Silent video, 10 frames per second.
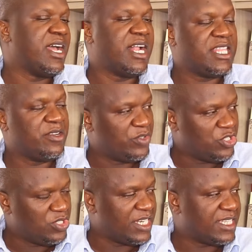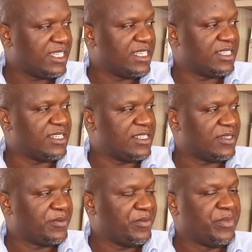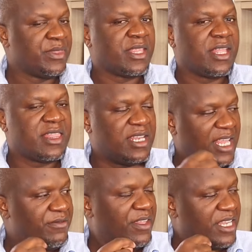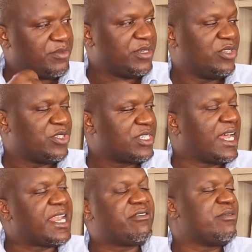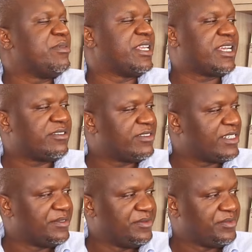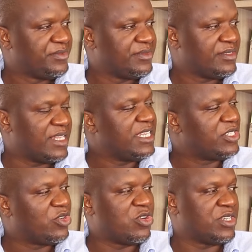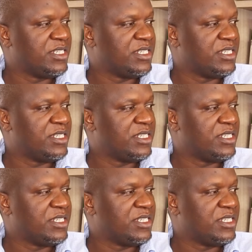And the unfortunate thing is this. The life that has been lost can never be recovered. That is gone.